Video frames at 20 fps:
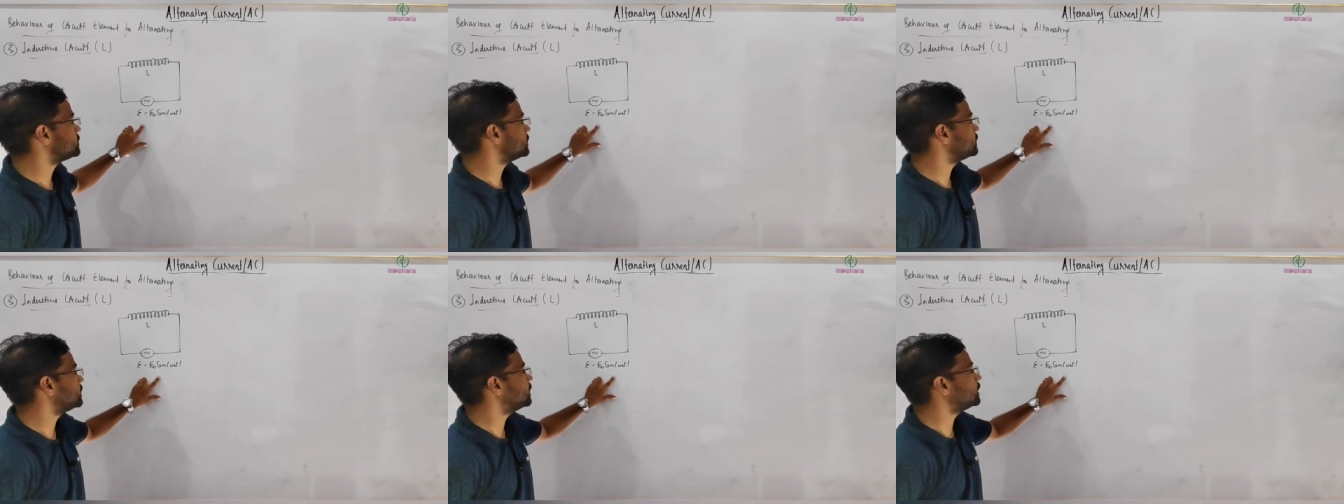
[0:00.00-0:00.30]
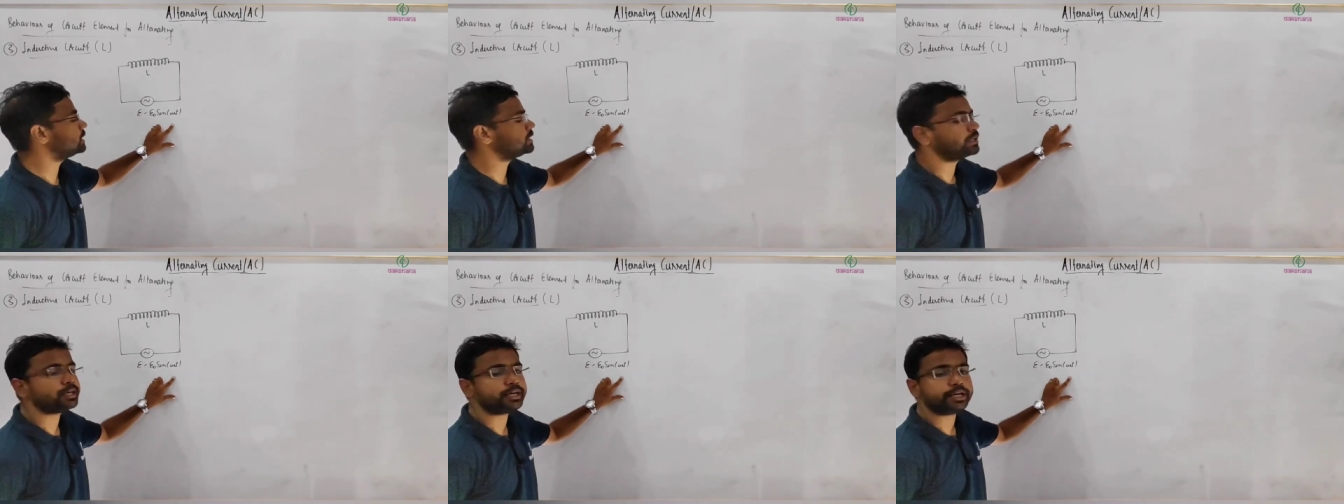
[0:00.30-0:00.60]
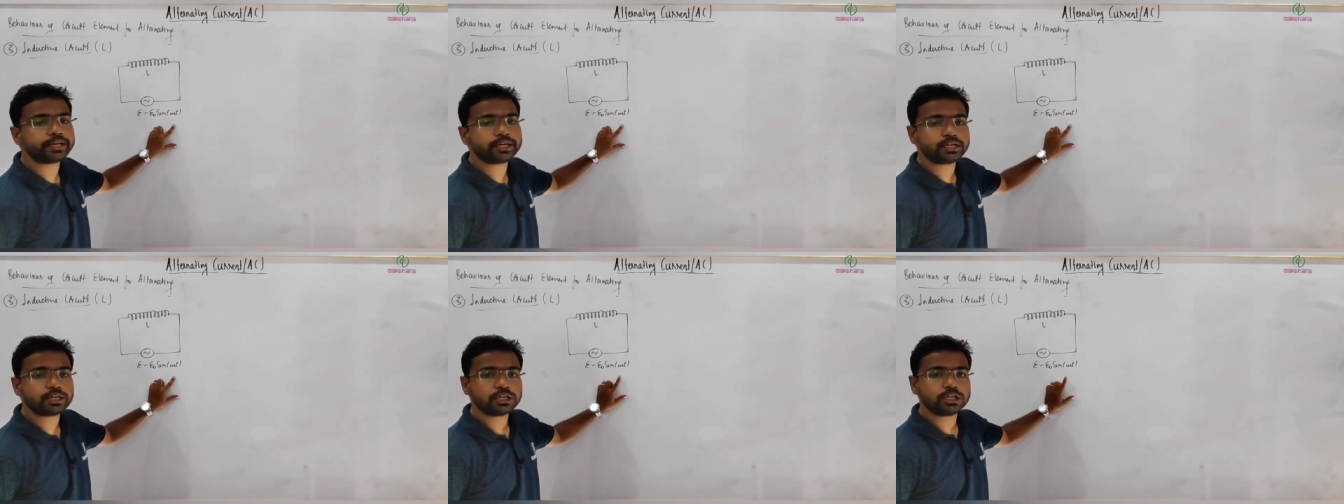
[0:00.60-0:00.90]
an
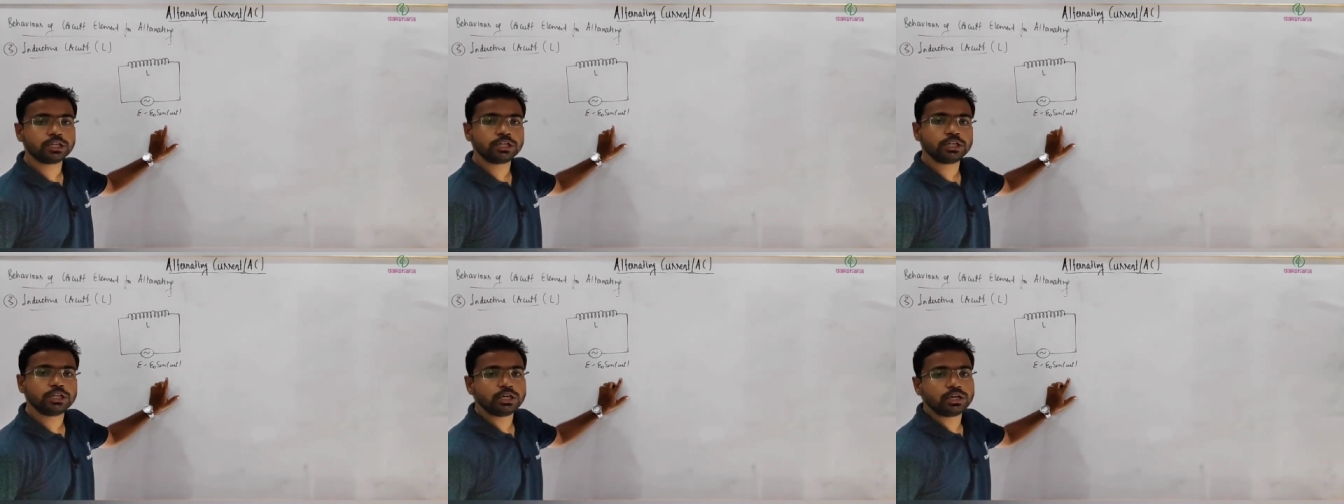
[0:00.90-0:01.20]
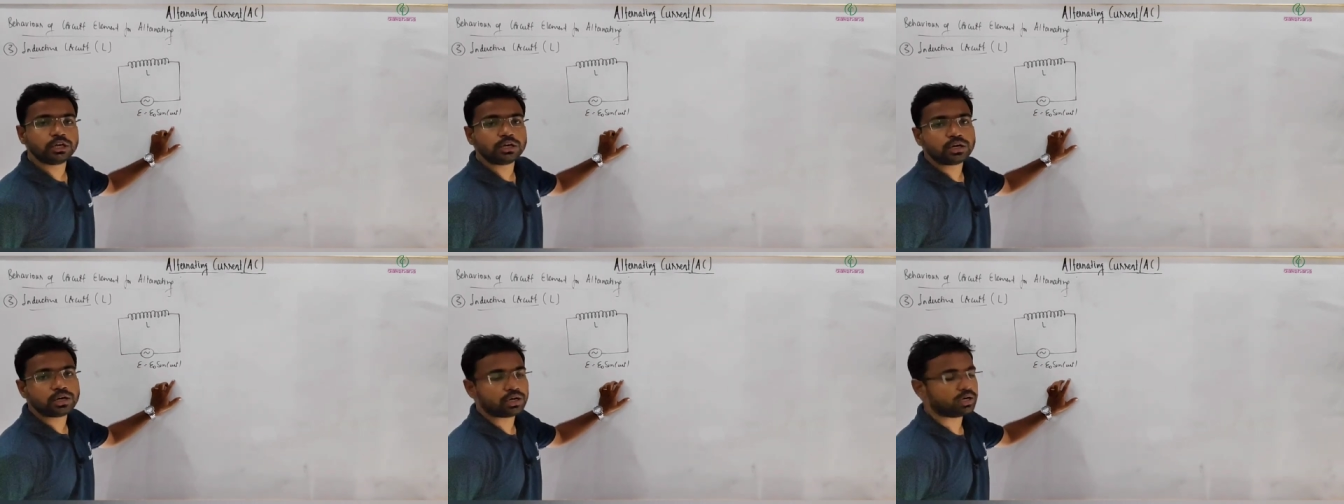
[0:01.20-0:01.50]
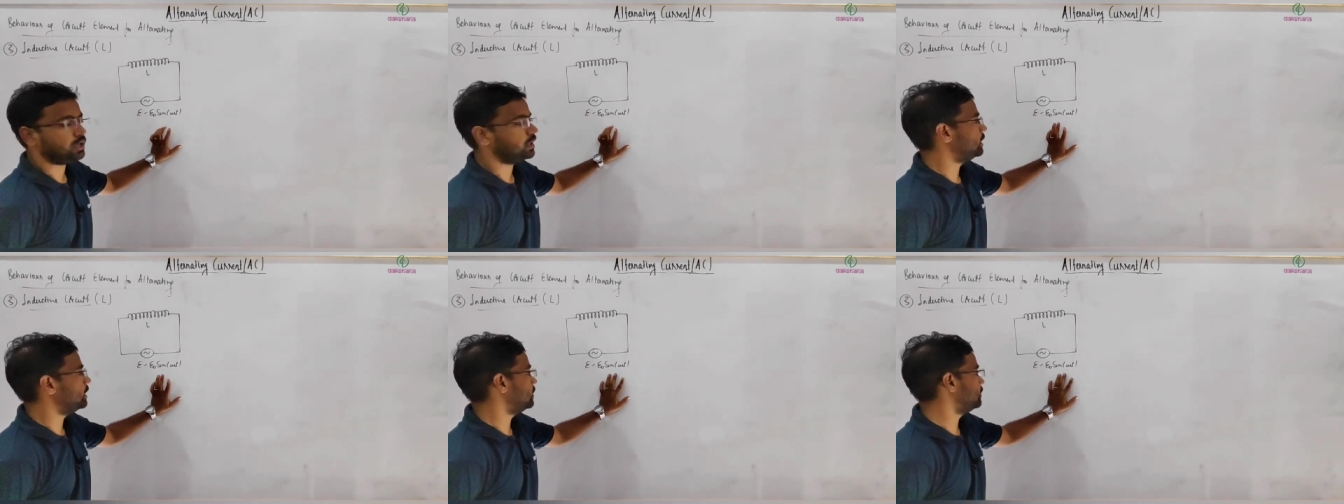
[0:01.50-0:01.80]
alternating
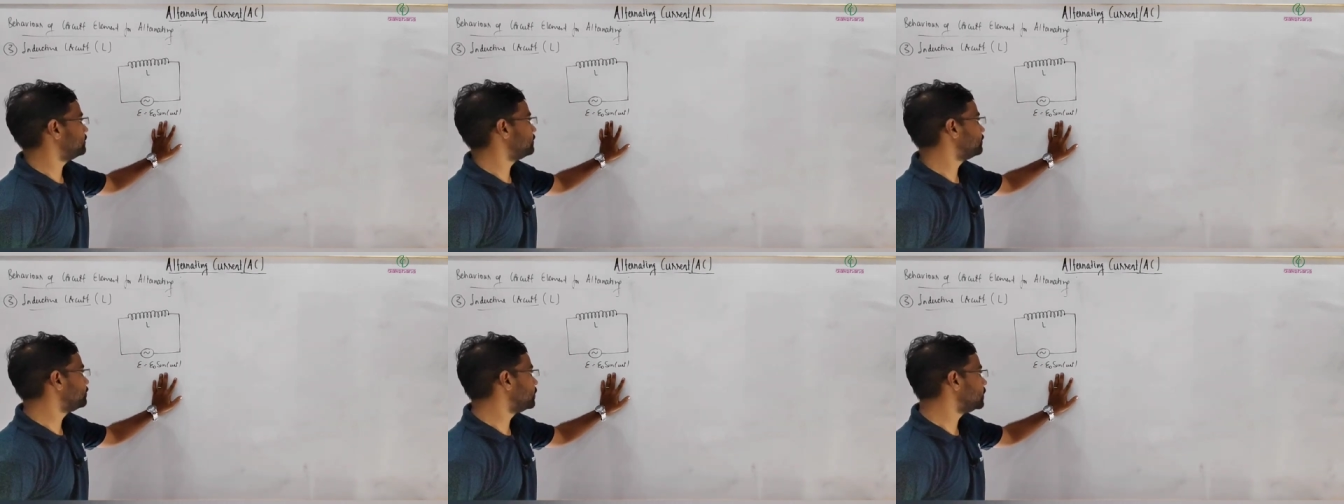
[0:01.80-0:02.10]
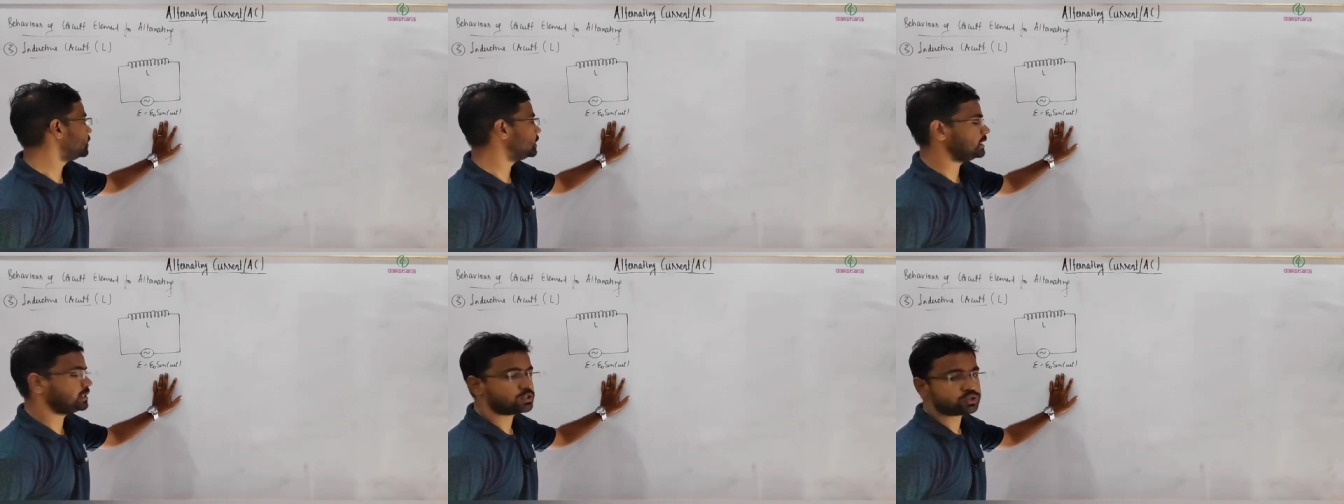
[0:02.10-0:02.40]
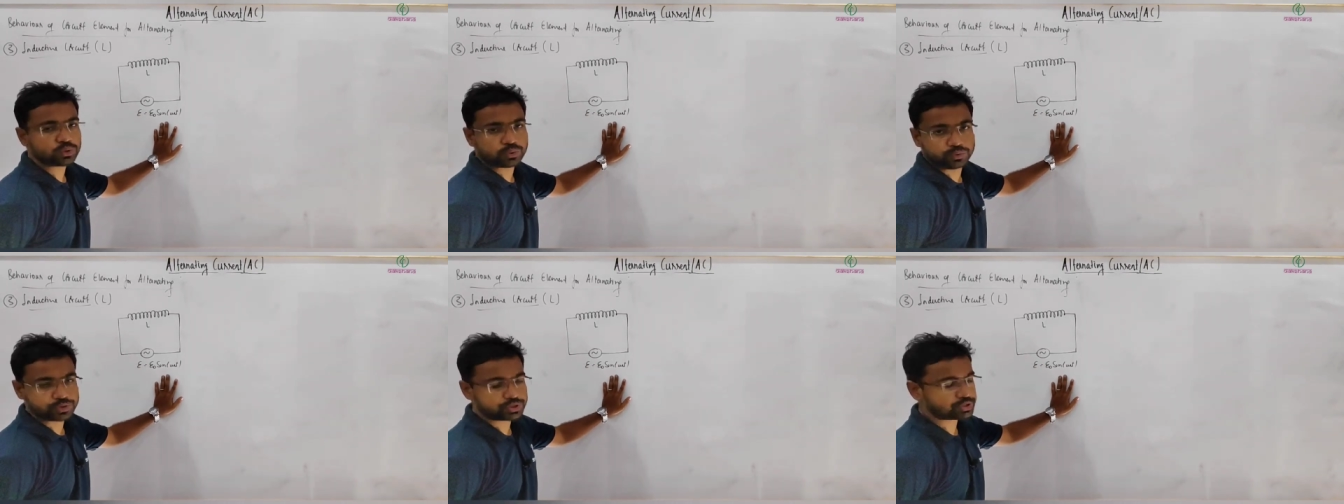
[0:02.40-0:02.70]
voltage
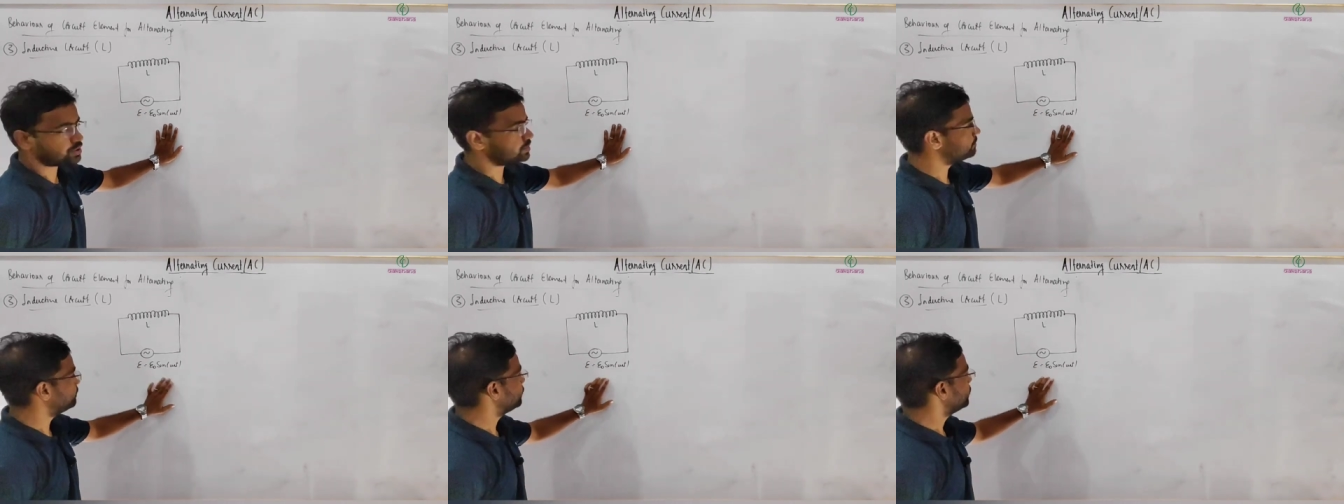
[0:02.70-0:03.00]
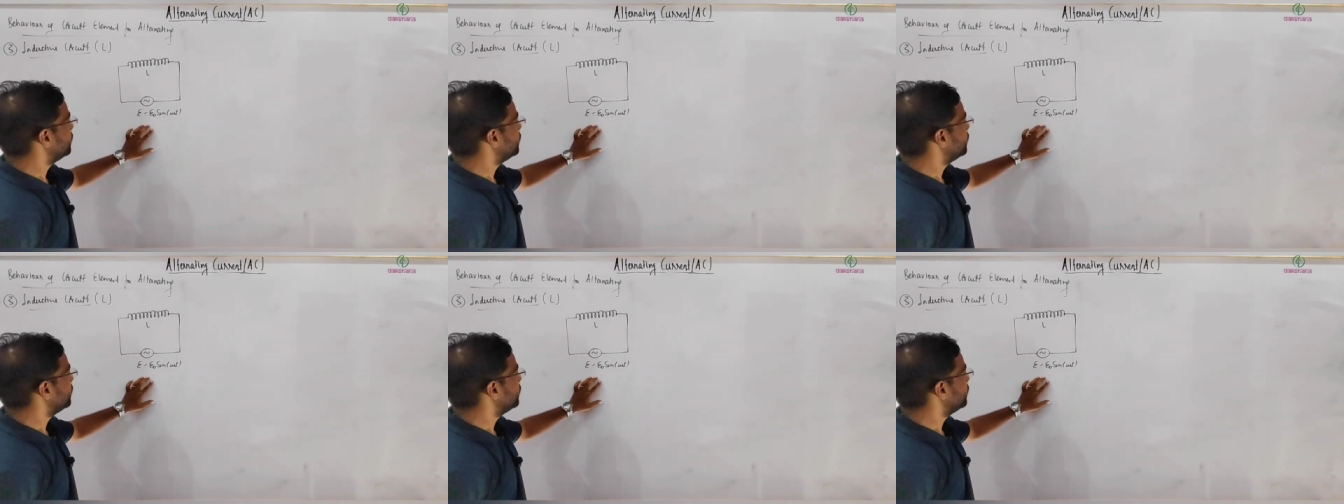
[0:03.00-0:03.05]
source.